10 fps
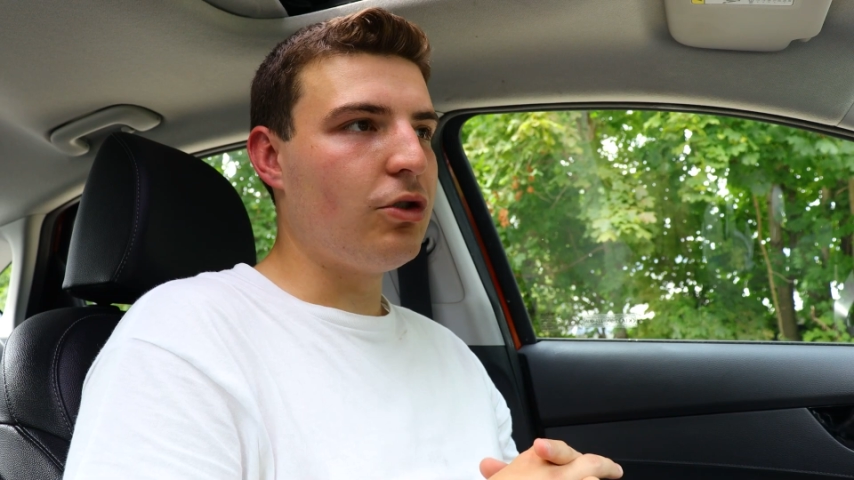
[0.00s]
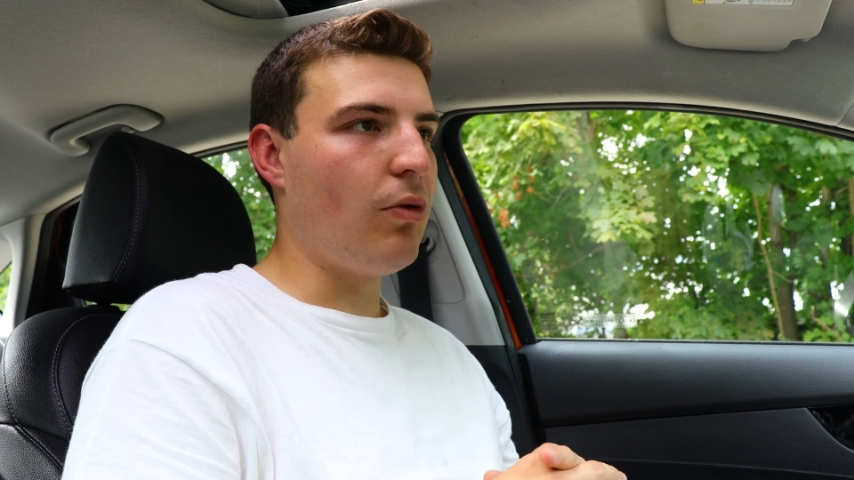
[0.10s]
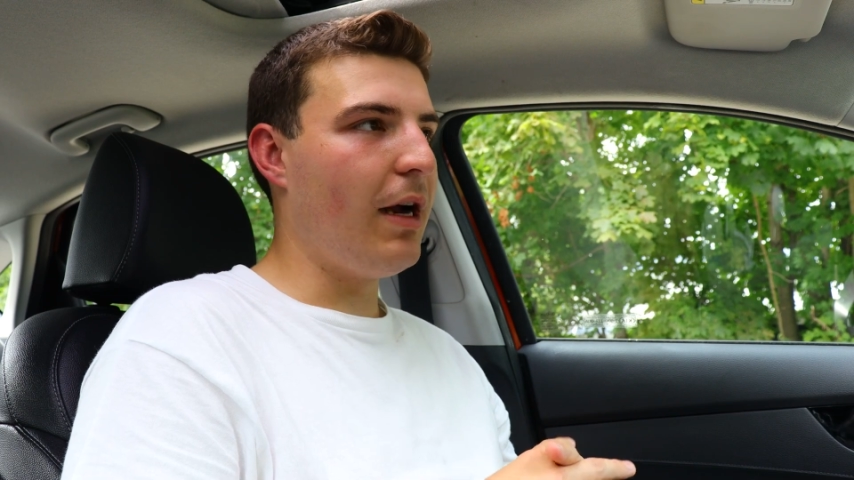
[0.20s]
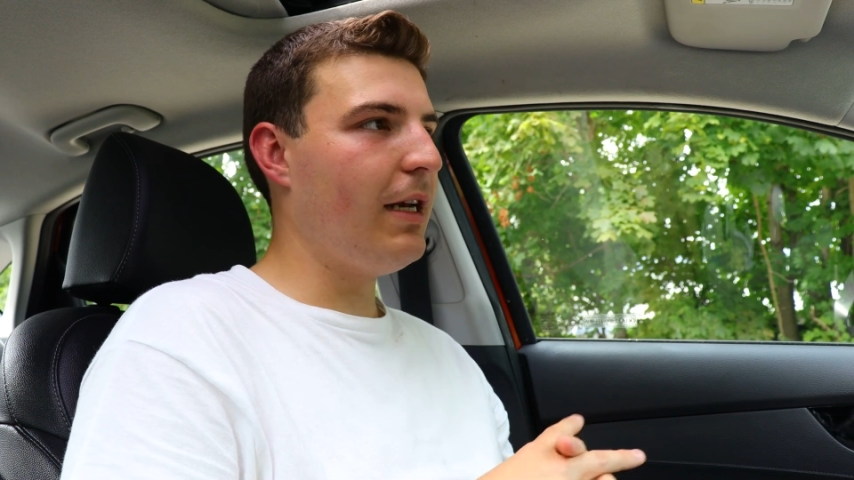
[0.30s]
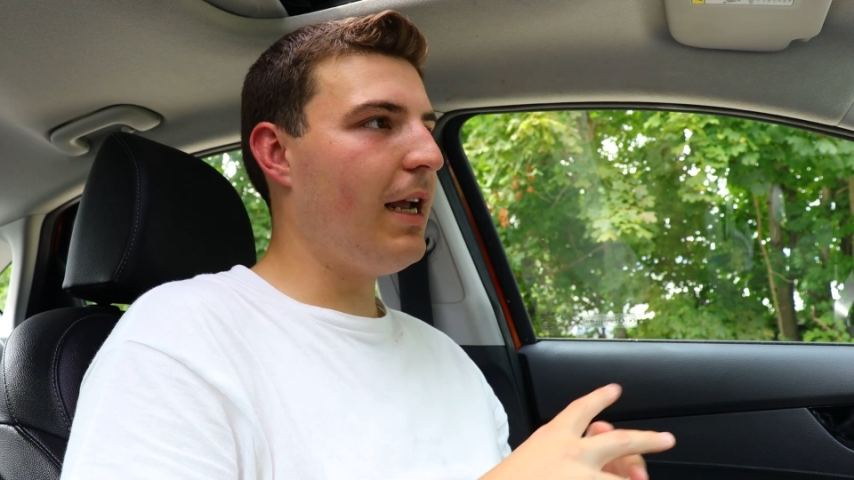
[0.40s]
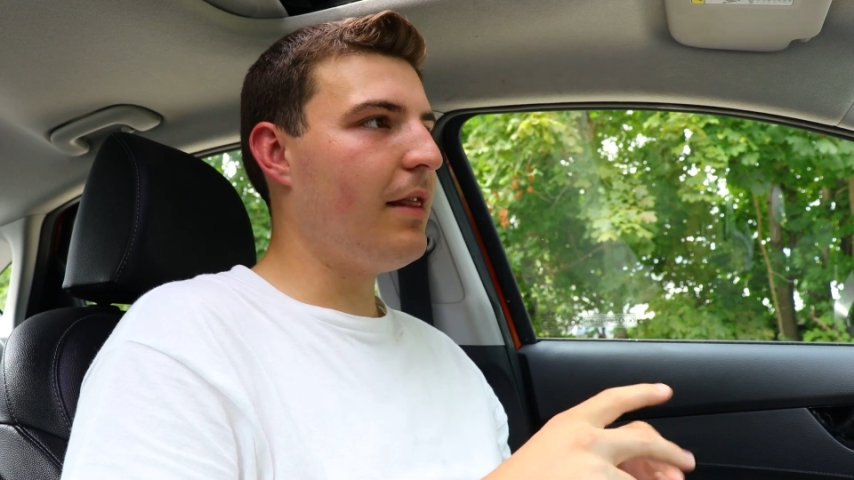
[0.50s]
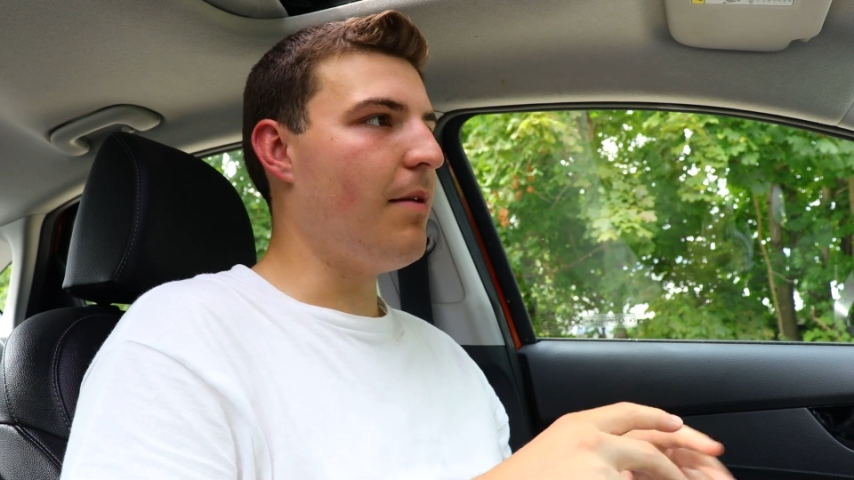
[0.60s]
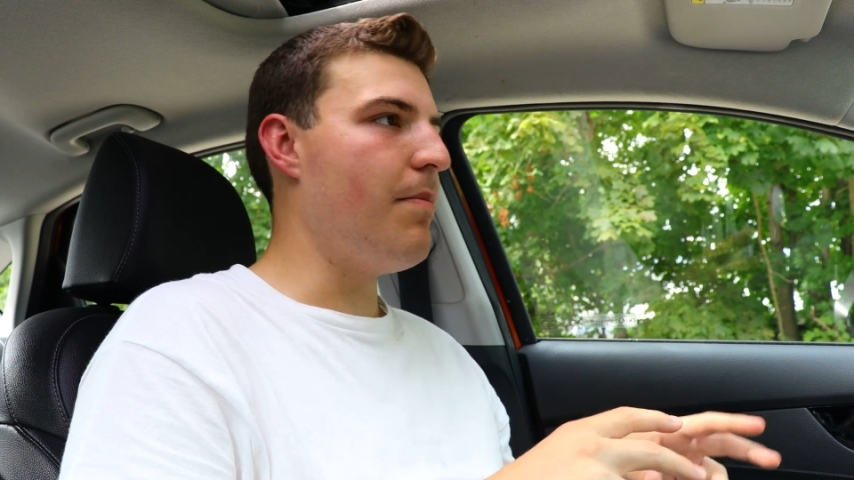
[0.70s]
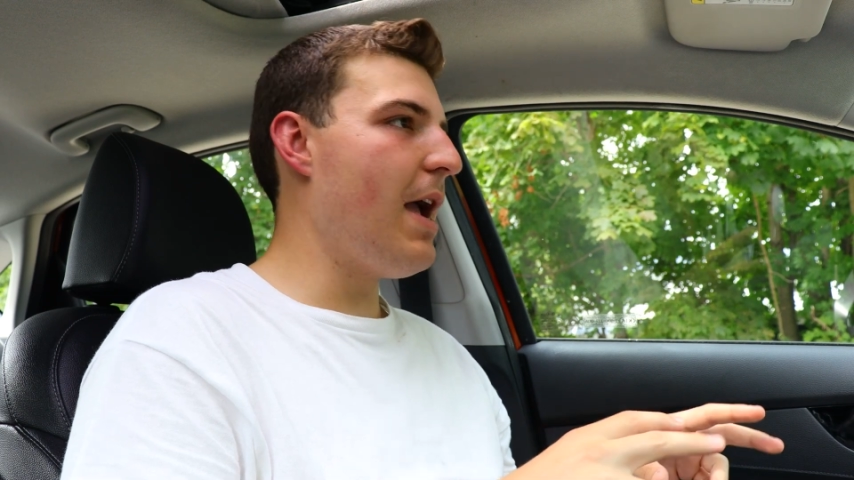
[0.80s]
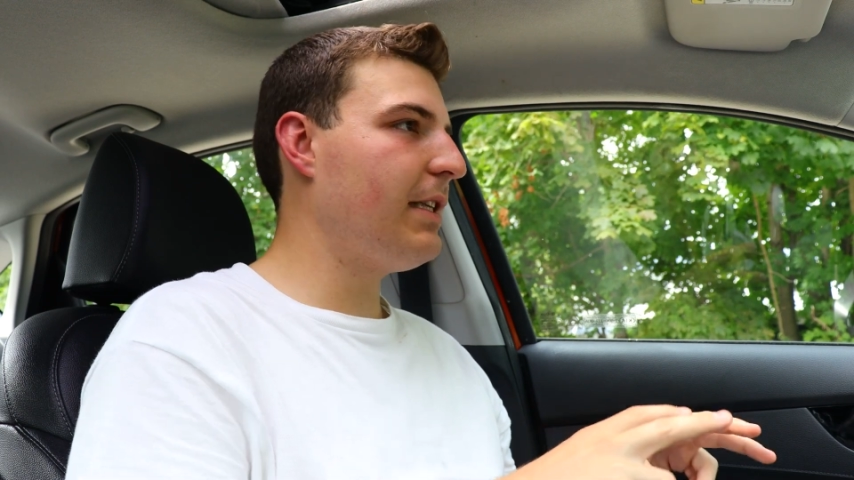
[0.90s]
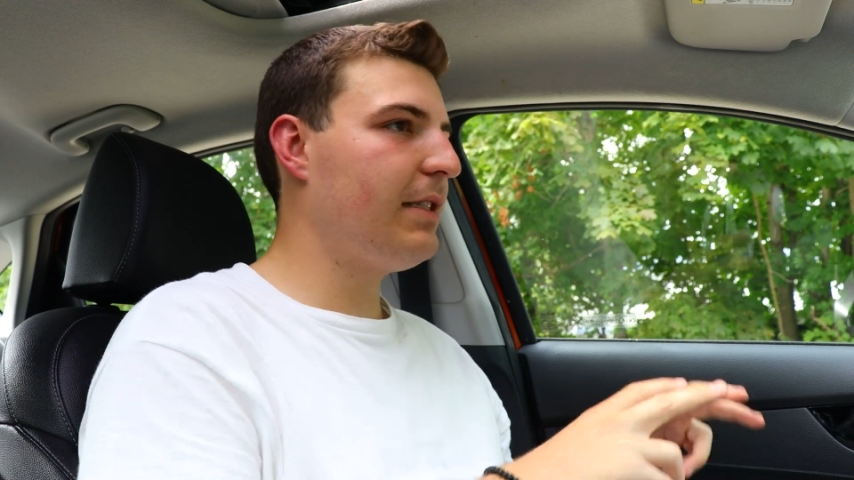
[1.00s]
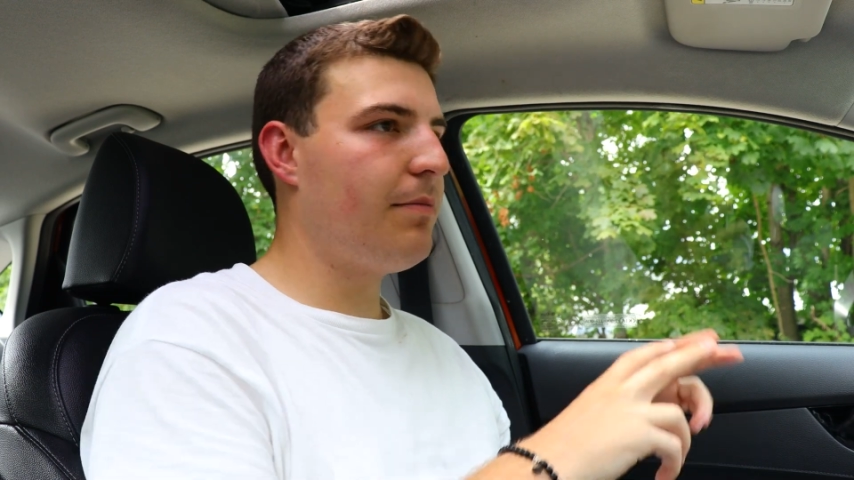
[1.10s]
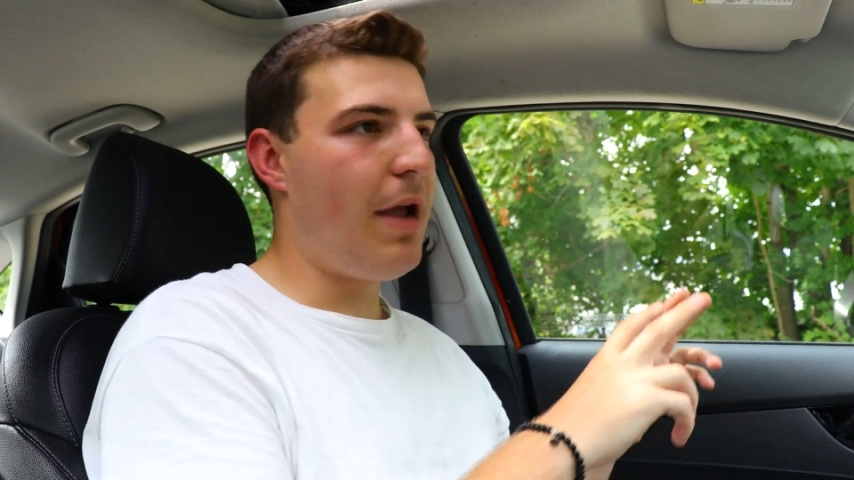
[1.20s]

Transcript: trying to get the best